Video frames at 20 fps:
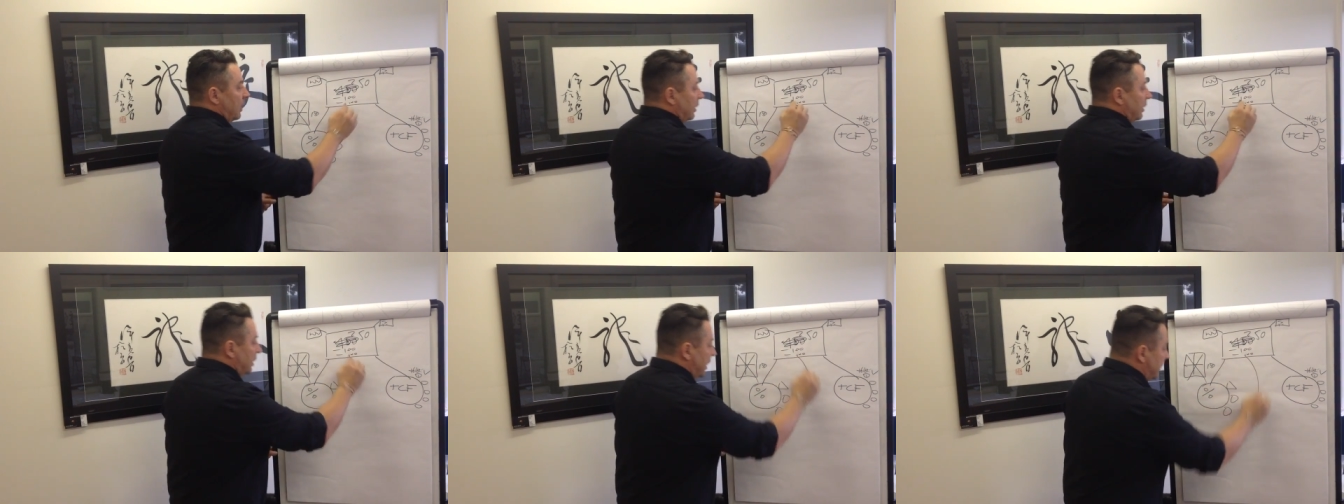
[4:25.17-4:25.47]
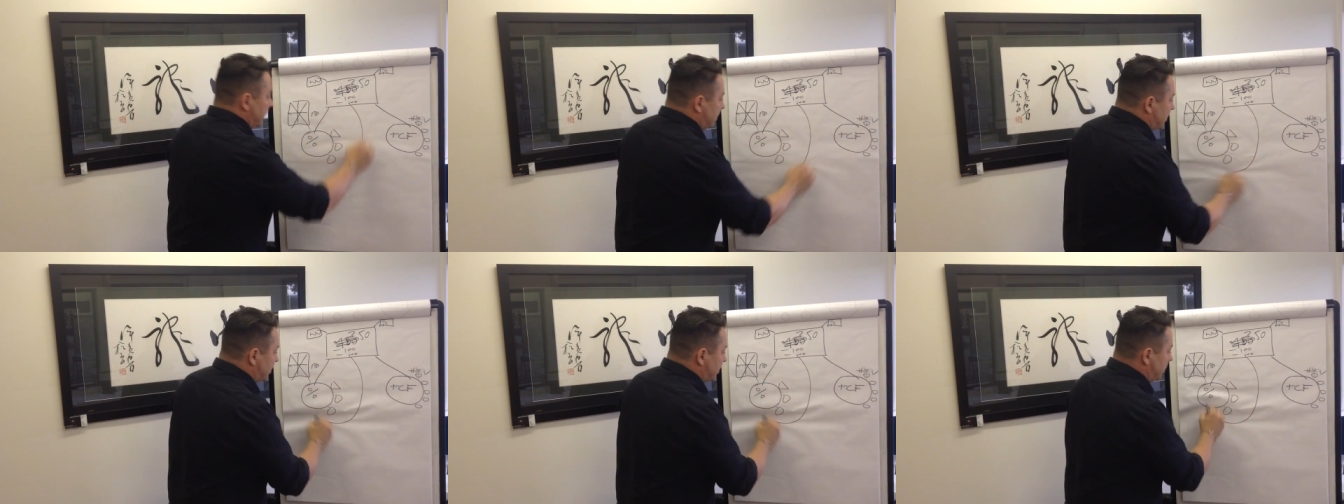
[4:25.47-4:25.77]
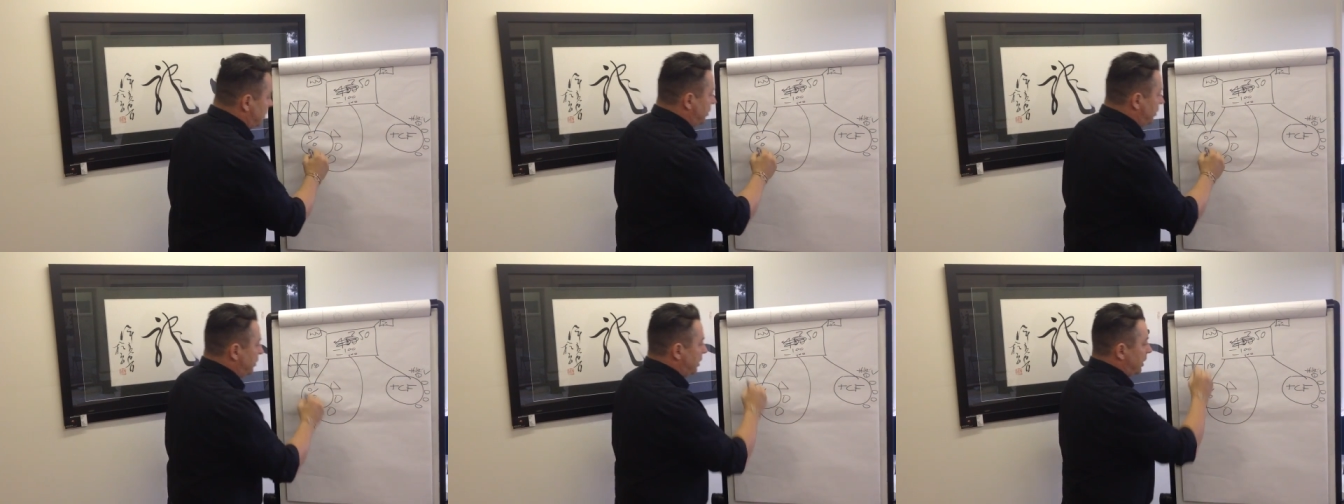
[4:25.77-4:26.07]
Let's
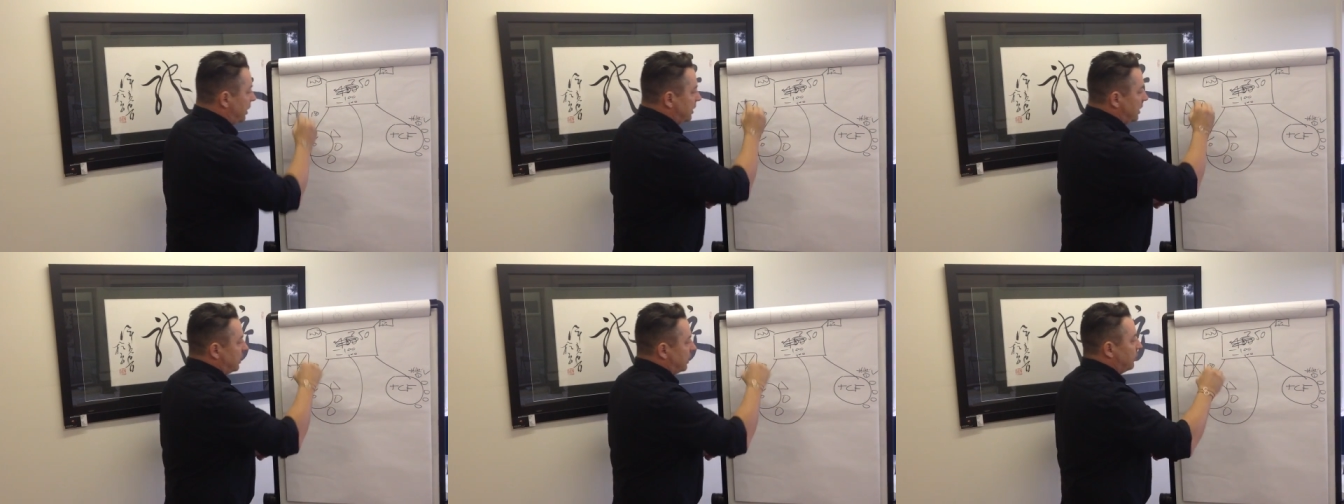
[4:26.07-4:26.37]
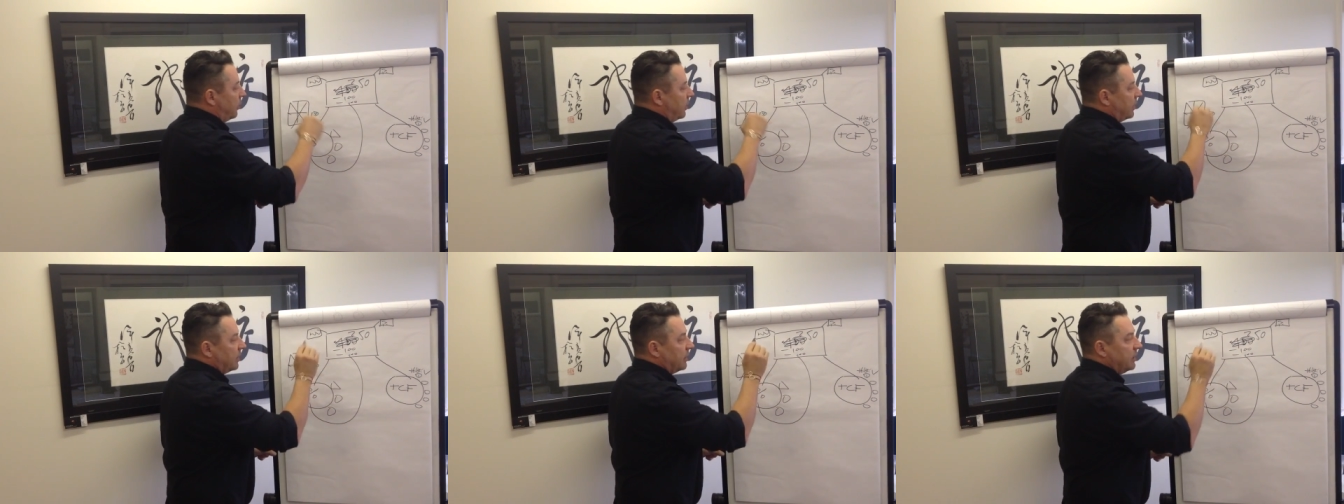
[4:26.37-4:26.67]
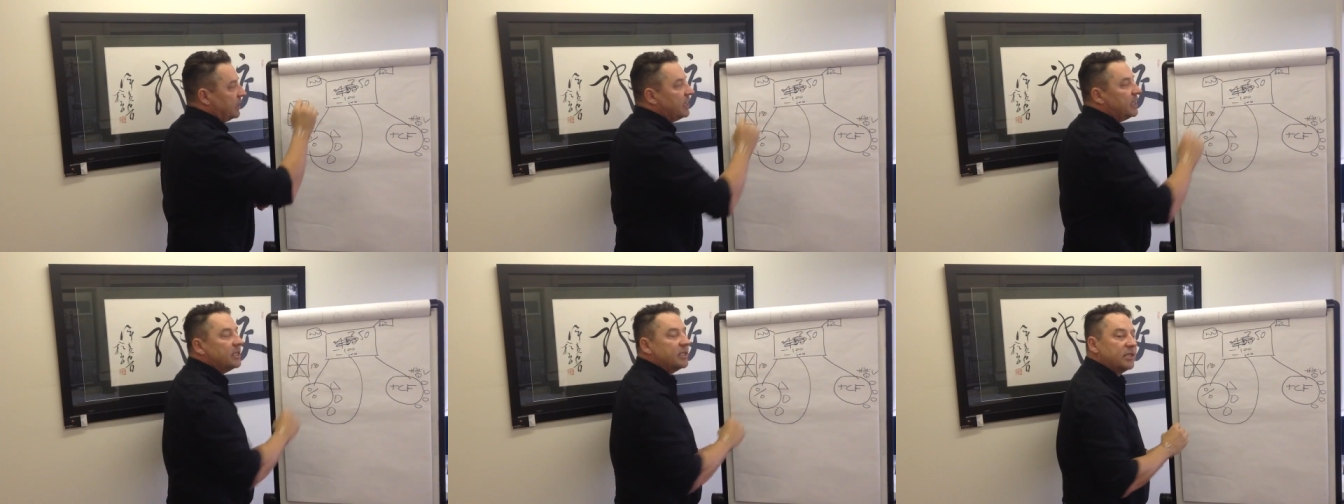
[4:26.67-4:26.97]
do another one of
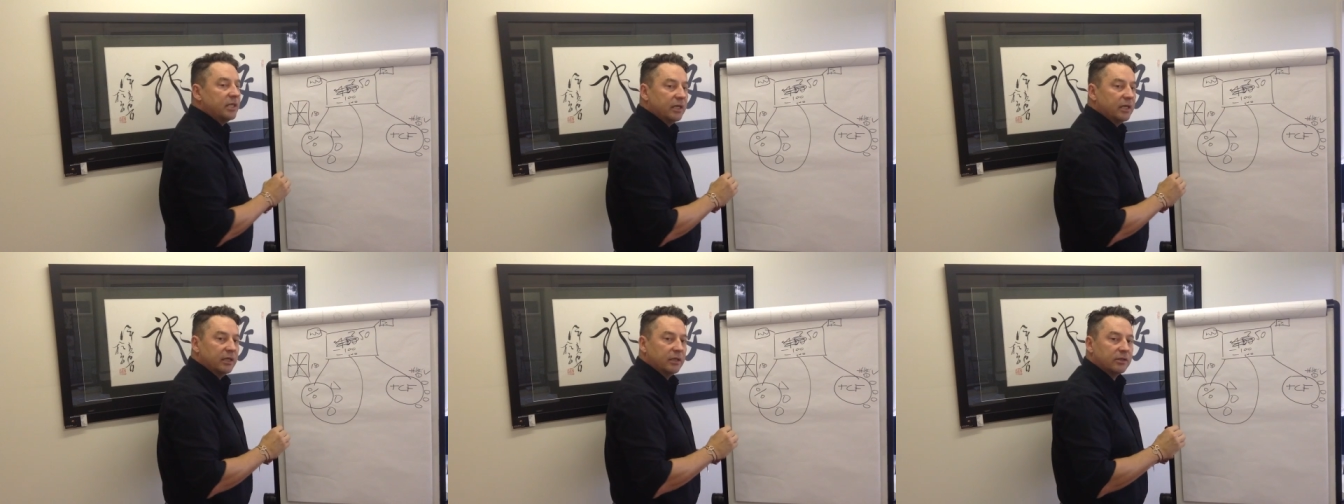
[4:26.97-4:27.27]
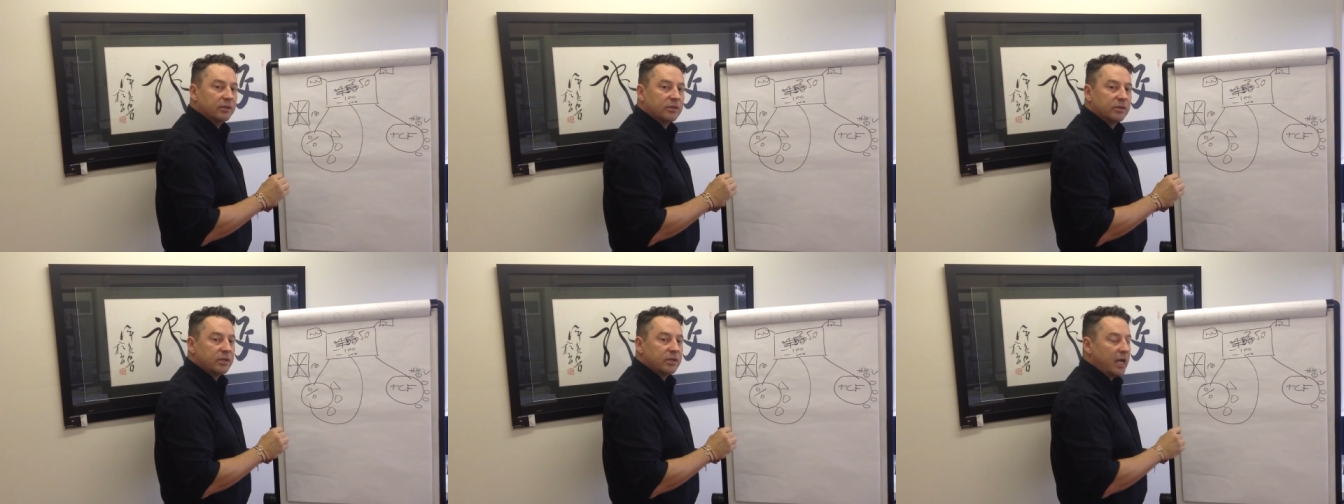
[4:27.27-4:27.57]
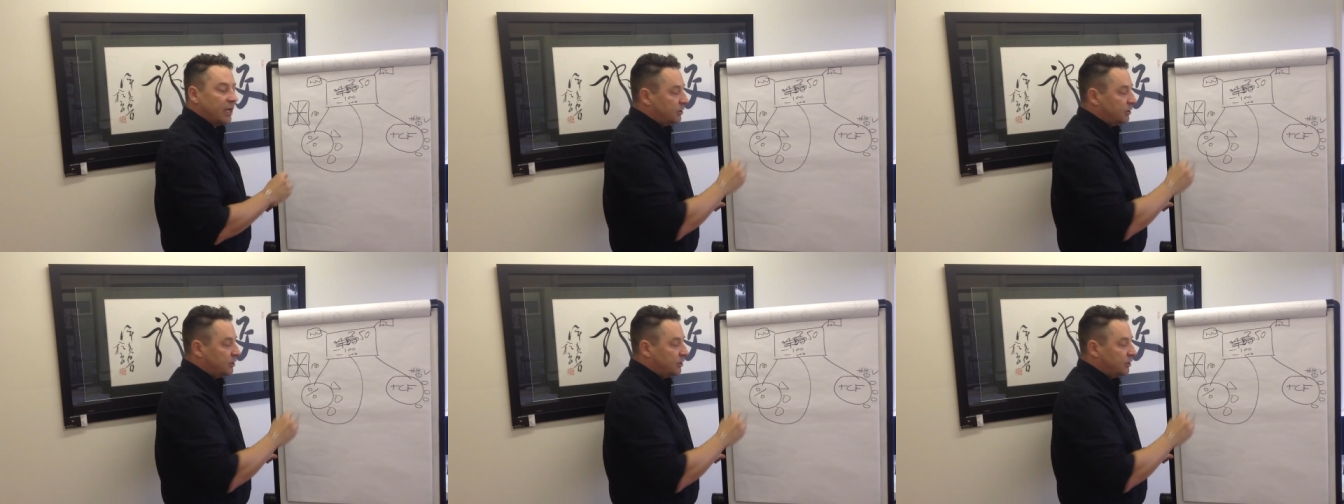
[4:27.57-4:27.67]
these deals